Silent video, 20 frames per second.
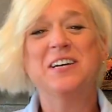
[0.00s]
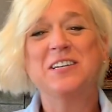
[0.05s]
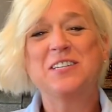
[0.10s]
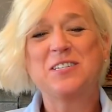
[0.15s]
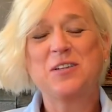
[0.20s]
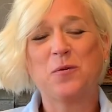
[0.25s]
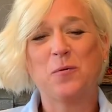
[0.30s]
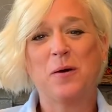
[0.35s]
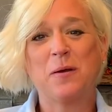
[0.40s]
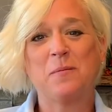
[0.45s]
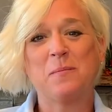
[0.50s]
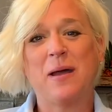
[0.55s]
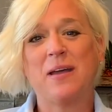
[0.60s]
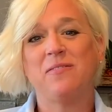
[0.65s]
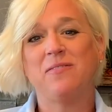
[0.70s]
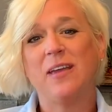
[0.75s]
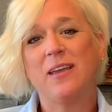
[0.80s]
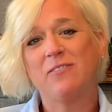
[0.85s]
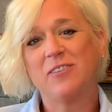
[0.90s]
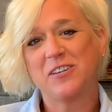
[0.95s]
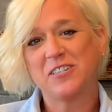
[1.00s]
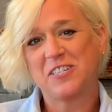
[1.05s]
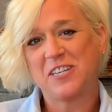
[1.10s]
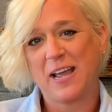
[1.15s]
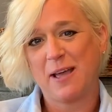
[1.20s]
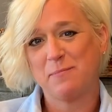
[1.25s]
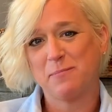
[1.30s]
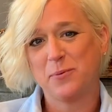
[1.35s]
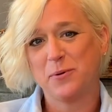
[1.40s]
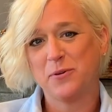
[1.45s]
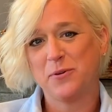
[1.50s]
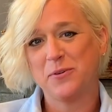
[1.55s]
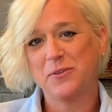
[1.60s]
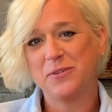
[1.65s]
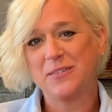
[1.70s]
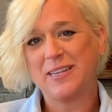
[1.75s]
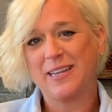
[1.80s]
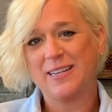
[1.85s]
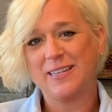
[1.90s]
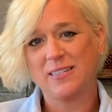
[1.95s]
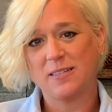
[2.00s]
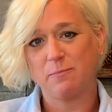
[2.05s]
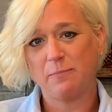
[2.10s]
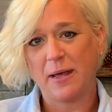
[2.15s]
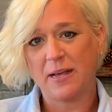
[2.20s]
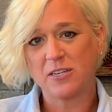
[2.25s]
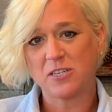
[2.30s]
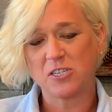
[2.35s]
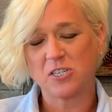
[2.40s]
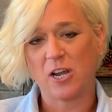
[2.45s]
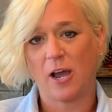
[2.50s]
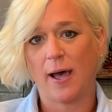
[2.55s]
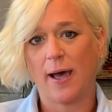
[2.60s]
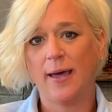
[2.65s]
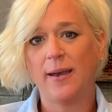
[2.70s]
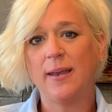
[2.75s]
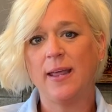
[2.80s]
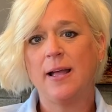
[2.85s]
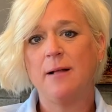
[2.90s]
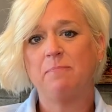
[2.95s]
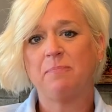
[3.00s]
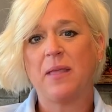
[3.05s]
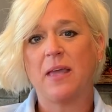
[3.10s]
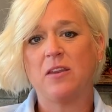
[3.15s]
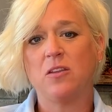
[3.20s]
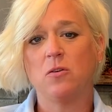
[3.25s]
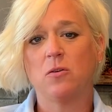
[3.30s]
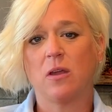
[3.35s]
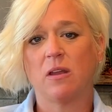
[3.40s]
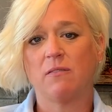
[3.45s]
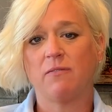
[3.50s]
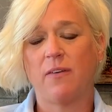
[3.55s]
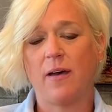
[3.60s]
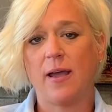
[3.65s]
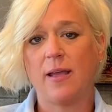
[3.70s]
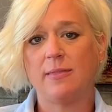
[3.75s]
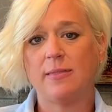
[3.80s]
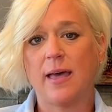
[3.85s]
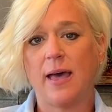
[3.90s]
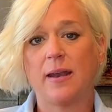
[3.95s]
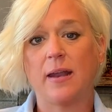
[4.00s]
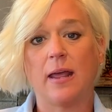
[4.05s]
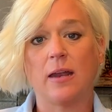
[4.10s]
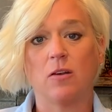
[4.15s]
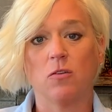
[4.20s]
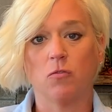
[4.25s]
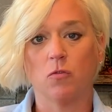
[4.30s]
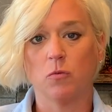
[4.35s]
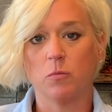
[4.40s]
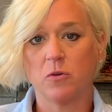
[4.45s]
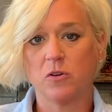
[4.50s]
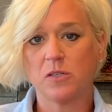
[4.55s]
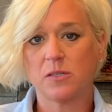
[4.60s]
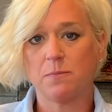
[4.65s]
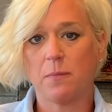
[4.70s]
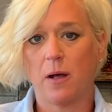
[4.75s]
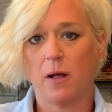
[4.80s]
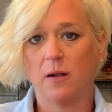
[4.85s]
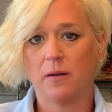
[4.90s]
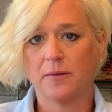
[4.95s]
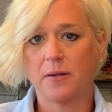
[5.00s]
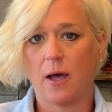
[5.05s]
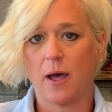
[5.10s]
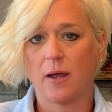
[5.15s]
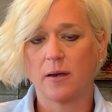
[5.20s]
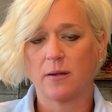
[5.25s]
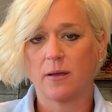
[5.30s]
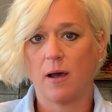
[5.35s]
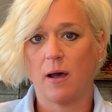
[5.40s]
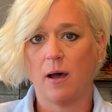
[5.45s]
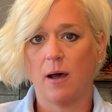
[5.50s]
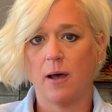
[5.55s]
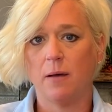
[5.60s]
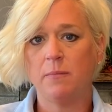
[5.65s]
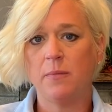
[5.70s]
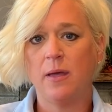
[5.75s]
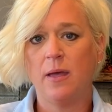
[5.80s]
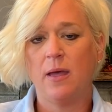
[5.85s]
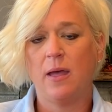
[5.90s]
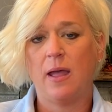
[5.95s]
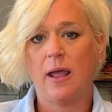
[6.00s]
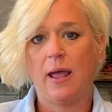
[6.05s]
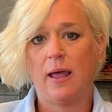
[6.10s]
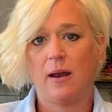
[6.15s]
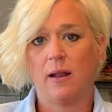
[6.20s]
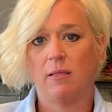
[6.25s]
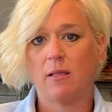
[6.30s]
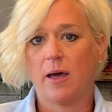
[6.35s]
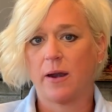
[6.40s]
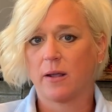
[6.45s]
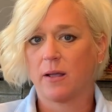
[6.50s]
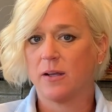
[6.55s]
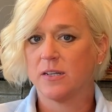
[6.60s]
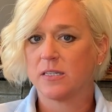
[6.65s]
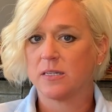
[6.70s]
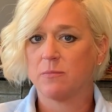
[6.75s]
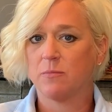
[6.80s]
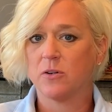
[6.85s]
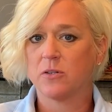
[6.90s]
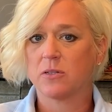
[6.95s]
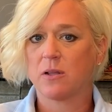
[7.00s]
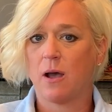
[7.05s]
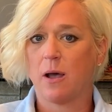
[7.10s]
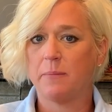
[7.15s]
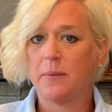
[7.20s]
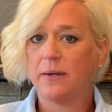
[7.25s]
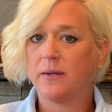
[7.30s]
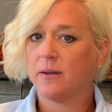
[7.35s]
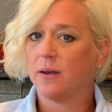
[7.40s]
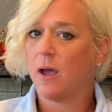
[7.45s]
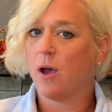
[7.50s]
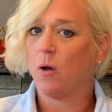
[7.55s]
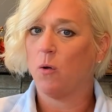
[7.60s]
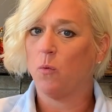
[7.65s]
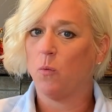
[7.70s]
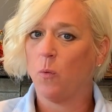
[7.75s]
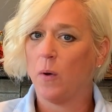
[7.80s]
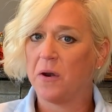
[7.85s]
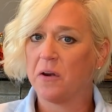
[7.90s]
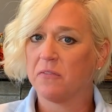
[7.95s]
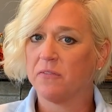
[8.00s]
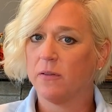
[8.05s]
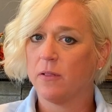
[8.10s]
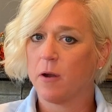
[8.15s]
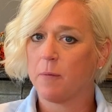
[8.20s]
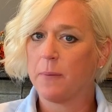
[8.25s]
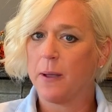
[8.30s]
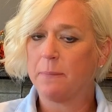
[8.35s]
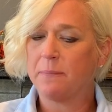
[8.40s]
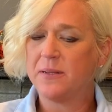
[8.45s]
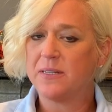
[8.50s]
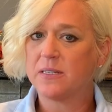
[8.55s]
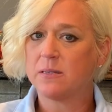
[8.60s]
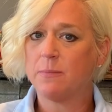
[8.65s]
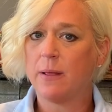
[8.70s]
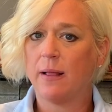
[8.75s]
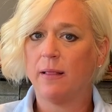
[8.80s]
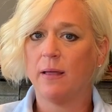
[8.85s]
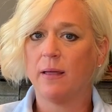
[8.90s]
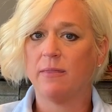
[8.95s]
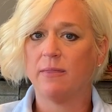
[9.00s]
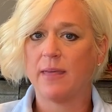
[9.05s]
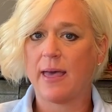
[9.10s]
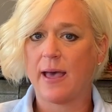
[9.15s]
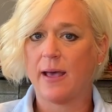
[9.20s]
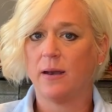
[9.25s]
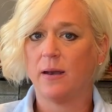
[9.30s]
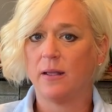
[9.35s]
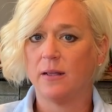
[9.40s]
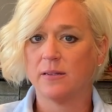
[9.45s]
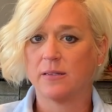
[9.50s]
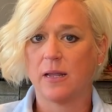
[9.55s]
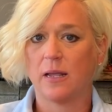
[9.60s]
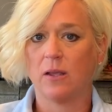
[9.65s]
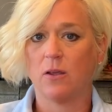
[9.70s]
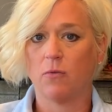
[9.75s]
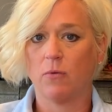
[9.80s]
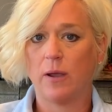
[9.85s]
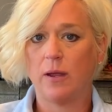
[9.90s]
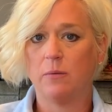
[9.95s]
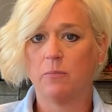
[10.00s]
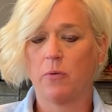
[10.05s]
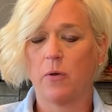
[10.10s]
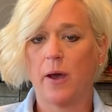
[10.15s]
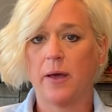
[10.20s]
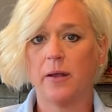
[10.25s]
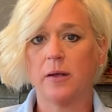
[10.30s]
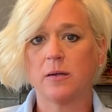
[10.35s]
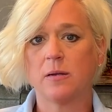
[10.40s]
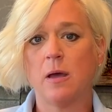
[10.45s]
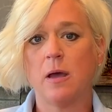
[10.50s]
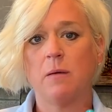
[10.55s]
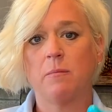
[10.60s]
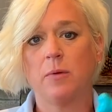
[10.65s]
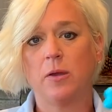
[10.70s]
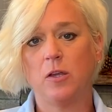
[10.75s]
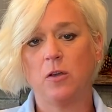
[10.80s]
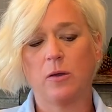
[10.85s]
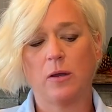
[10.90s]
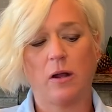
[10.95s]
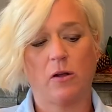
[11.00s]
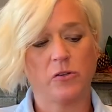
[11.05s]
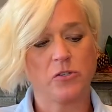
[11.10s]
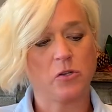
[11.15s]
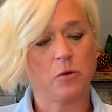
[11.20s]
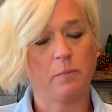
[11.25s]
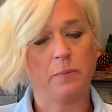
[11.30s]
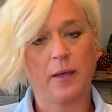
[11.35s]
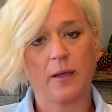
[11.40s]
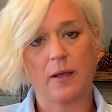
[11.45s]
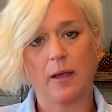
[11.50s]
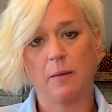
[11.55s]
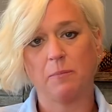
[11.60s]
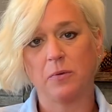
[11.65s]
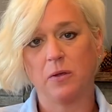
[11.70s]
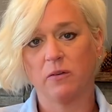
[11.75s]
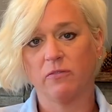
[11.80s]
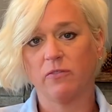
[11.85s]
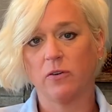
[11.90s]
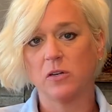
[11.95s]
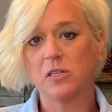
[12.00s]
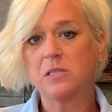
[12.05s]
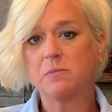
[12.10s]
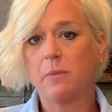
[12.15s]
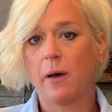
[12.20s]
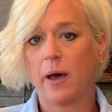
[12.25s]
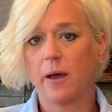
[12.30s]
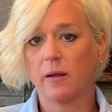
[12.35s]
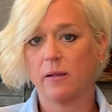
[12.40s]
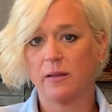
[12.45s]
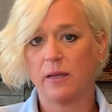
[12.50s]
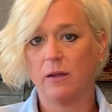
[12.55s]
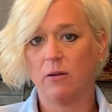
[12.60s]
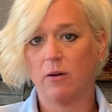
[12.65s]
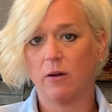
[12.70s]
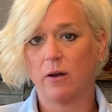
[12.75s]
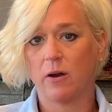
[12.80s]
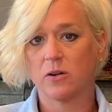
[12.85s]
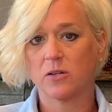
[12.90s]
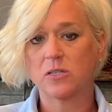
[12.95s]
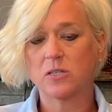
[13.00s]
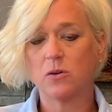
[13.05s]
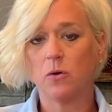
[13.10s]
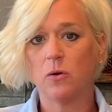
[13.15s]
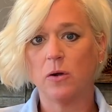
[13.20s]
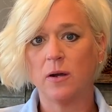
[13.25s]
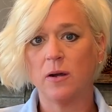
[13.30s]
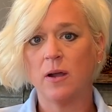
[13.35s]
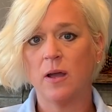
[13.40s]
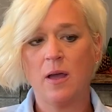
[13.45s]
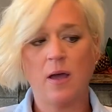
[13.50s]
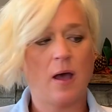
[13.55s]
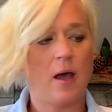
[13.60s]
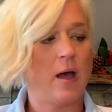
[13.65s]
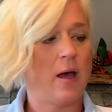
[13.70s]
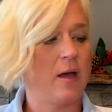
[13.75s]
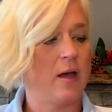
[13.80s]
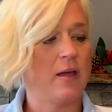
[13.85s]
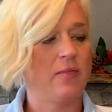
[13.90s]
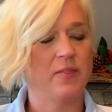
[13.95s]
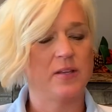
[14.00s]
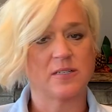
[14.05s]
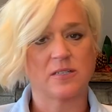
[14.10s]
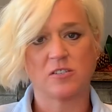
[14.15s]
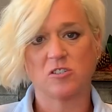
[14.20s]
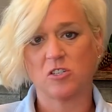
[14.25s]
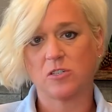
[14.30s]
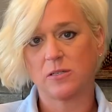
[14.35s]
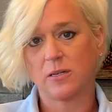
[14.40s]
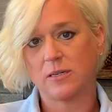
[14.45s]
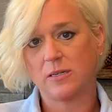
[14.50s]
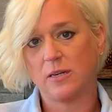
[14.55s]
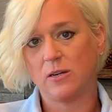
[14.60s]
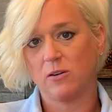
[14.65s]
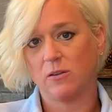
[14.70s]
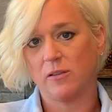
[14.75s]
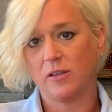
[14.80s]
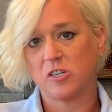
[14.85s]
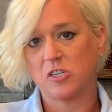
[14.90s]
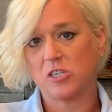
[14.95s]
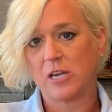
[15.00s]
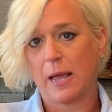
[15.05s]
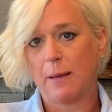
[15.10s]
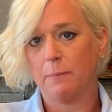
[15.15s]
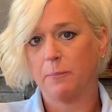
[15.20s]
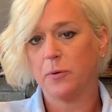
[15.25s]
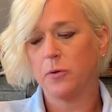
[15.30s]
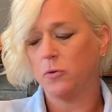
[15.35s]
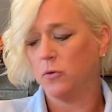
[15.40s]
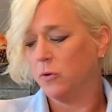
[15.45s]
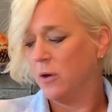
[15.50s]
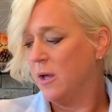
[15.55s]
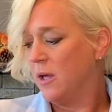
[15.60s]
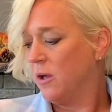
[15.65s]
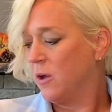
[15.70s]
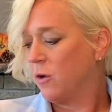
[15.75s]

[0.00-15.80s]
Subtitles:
So one of my favorite shampoos is Best Shot, and you can find that at groomersmall.com. And a lot of customers comment on how wonderful our puppies smell, and that is a great product. But you can also pick up your first bottle here at our store, and this is just a tearless shampoo.